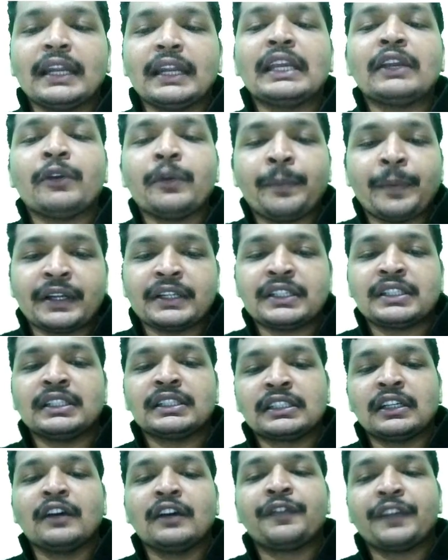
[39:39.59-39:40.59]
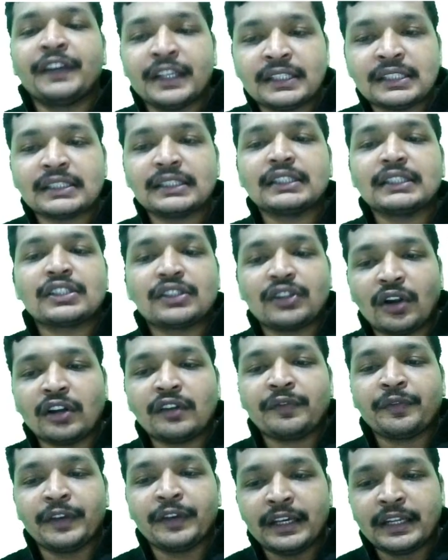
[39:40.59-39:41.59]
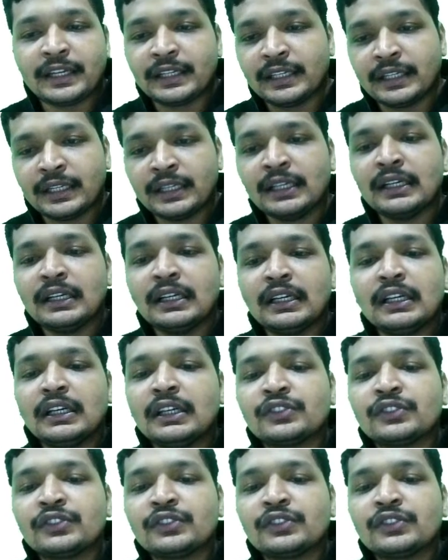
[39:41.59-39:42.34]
equipotential surface, it's not varying,